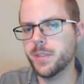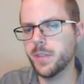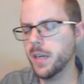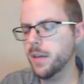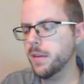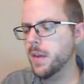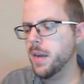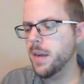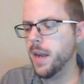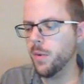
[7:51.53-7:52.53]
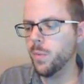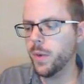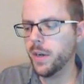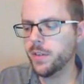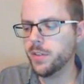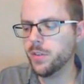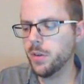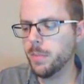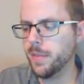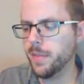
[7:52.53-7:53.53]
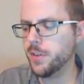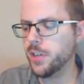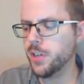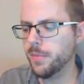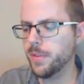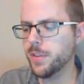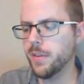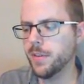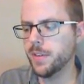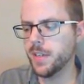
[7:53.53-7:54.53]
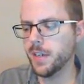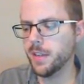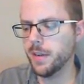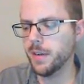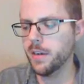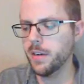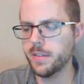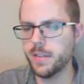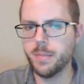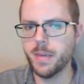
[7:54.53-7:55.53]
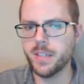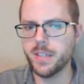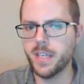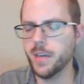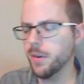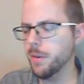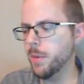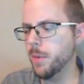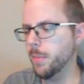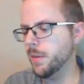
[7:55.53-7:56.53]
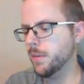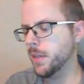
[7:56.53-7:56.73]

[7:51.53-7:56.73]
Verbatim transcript: Okay? Now, we're going to talk about the shape of this graph in a second, the fact that it doesn't come down to here in a moment.